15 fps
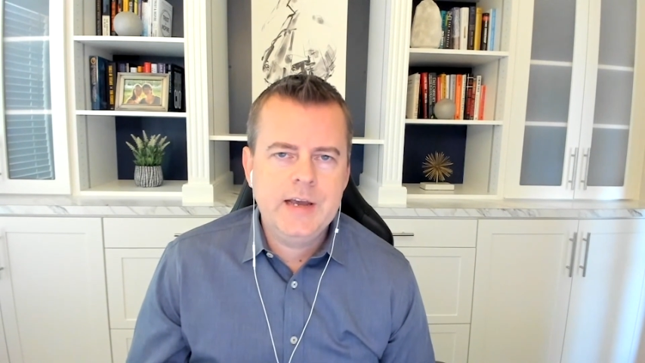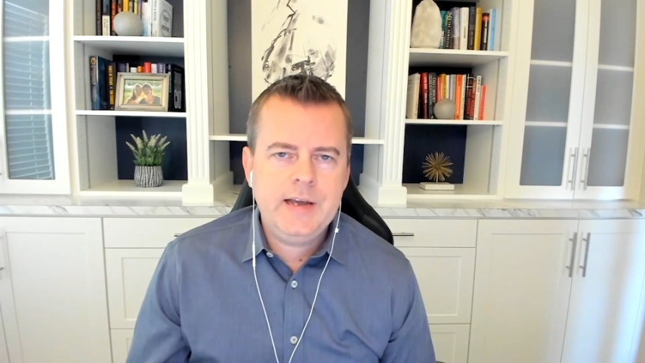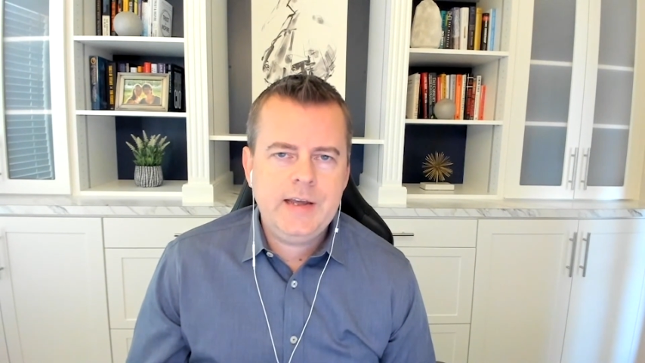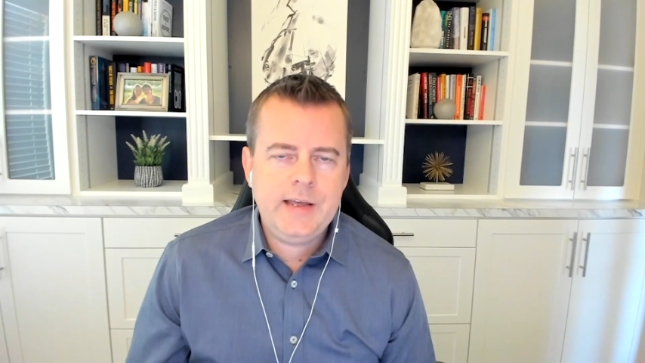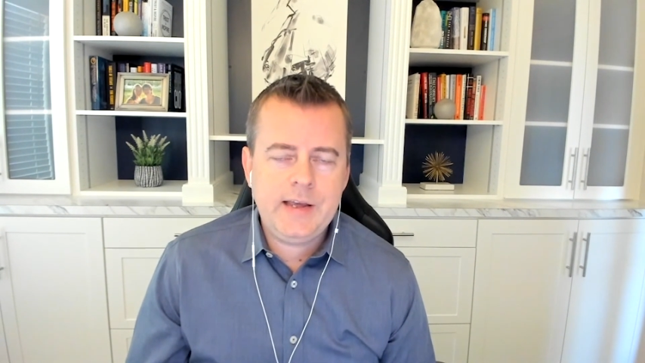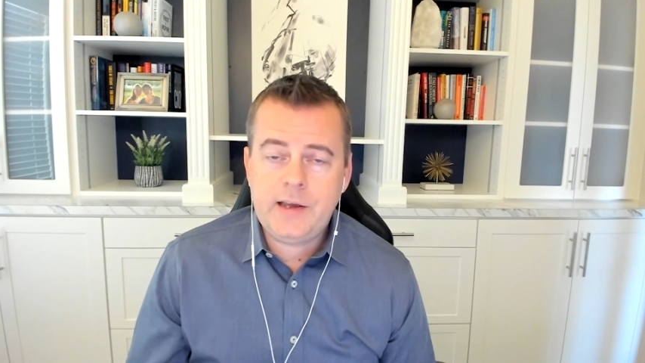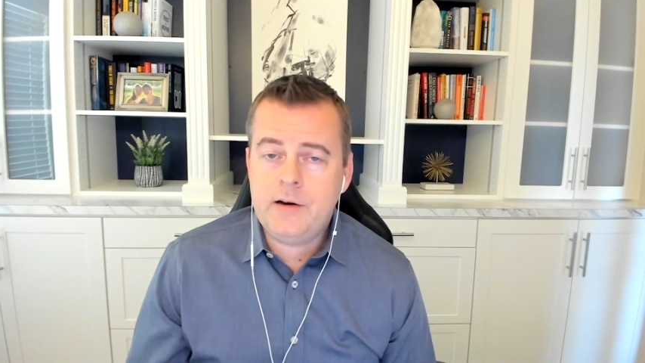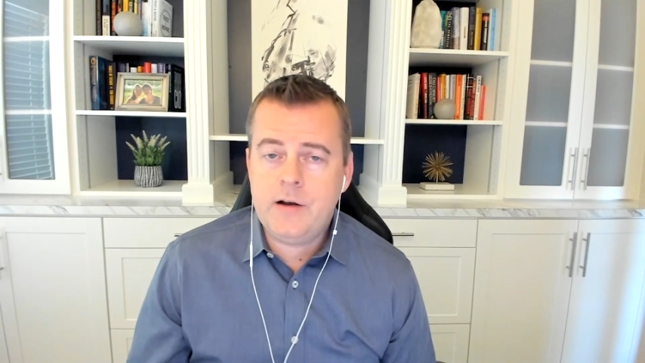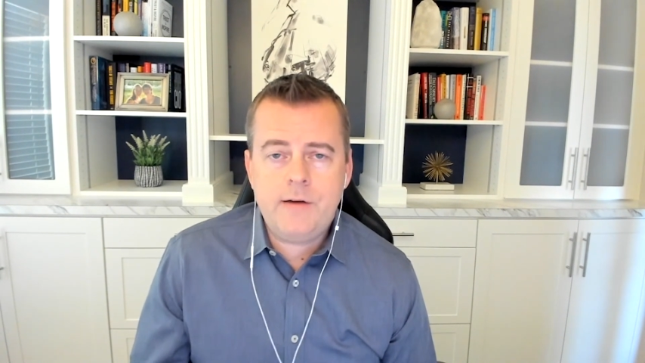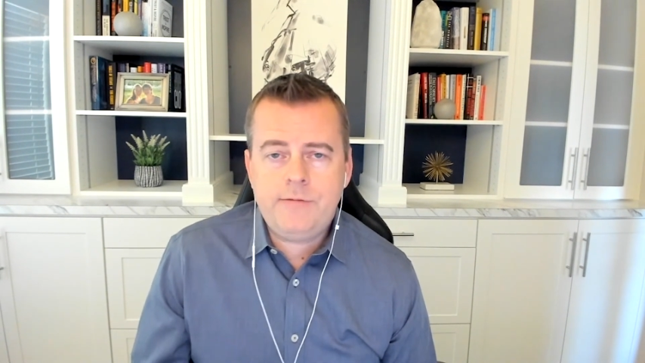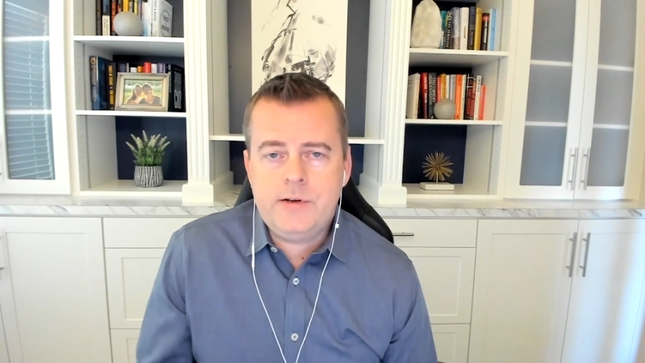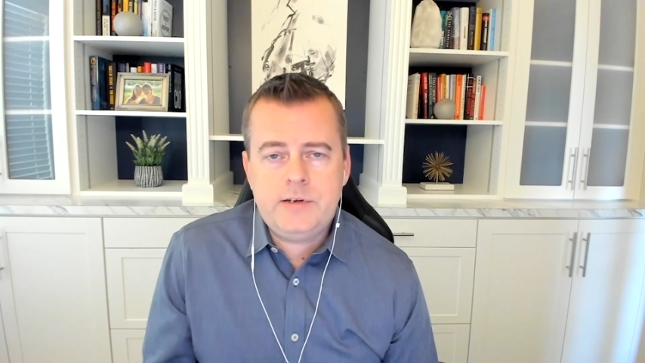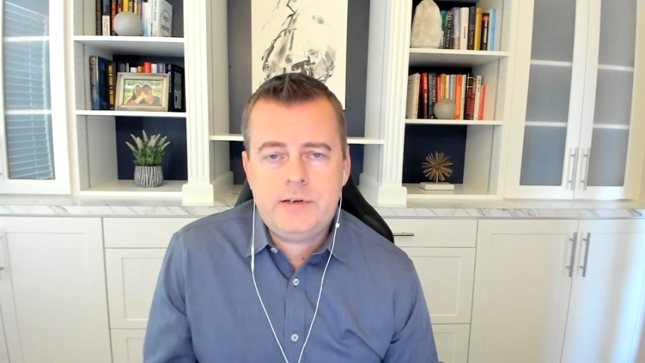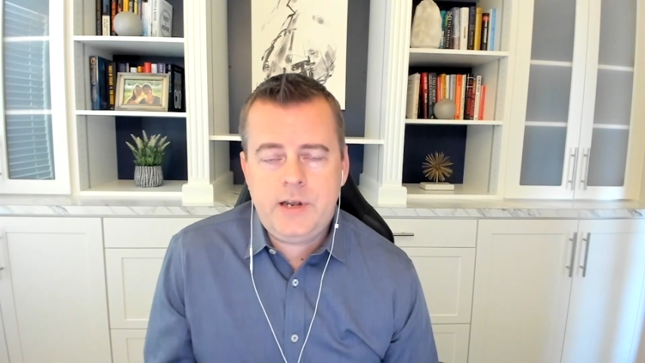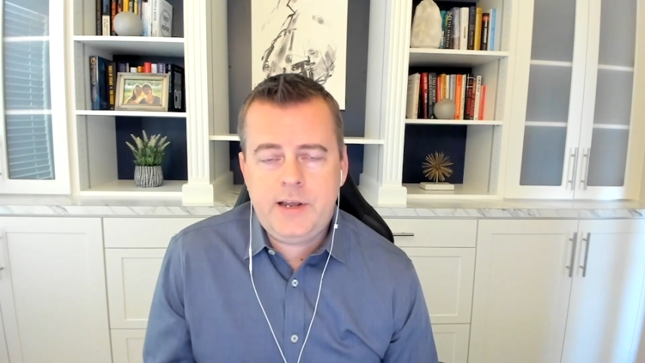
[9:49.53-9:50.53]
it can
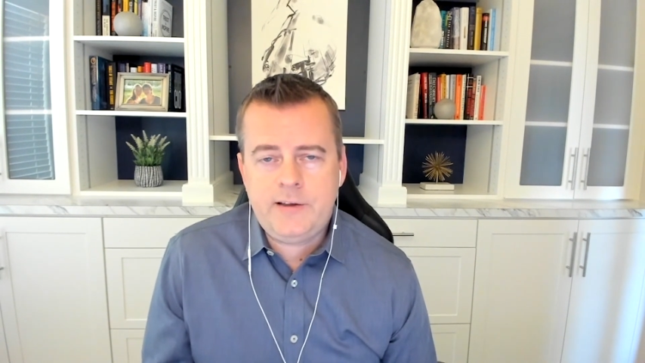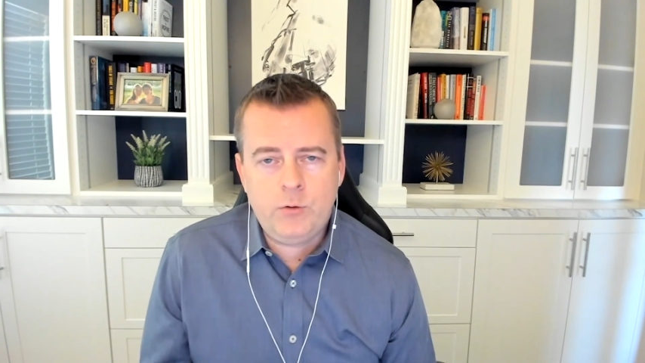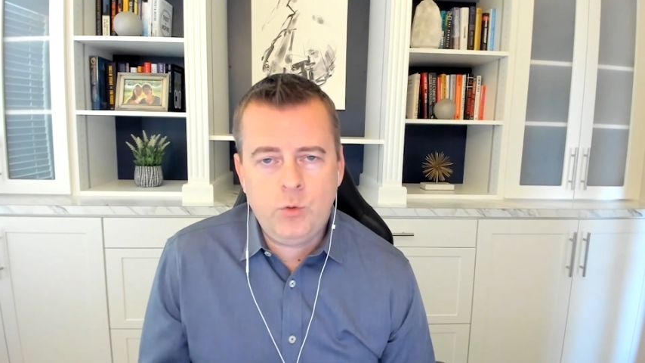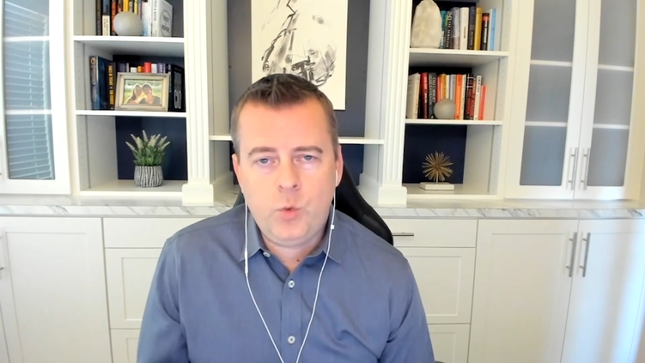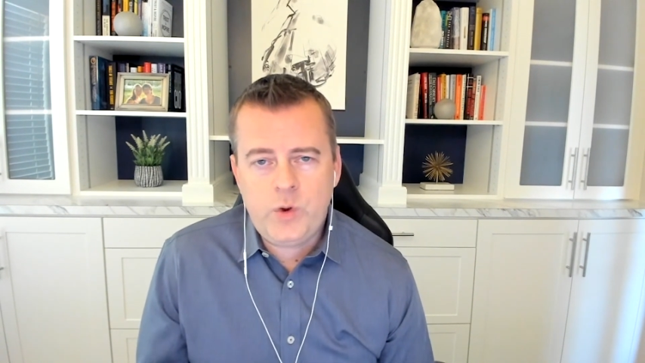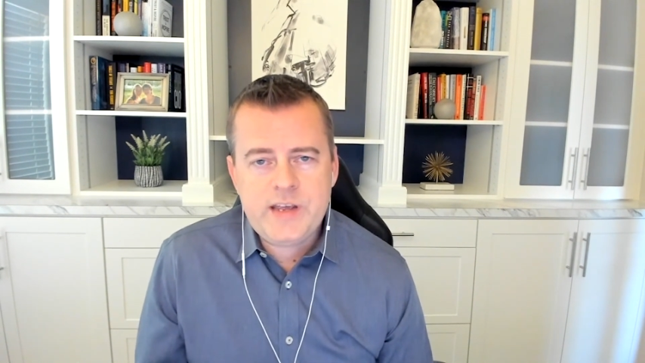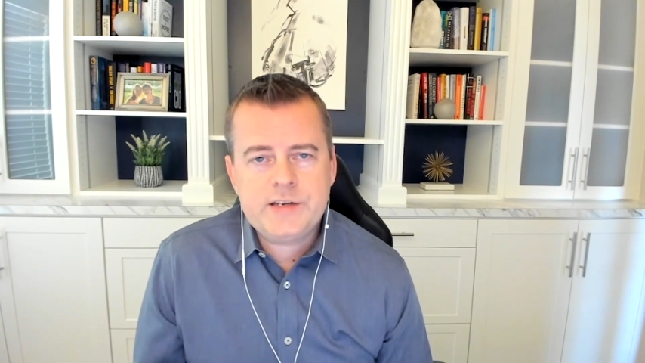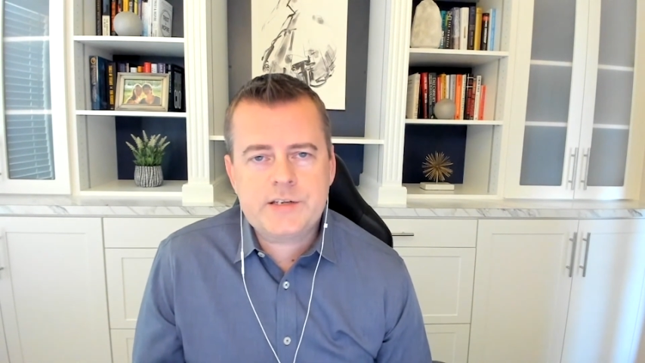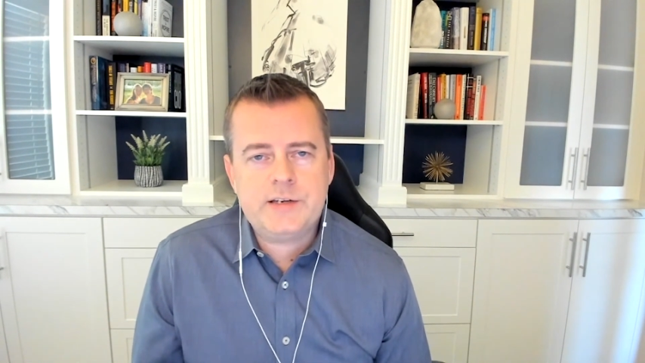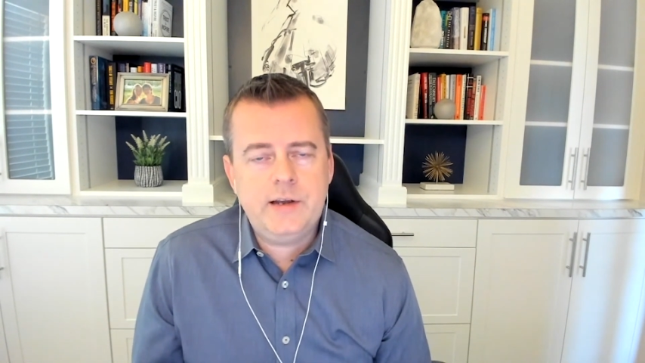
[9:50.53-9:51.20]
often take weeks,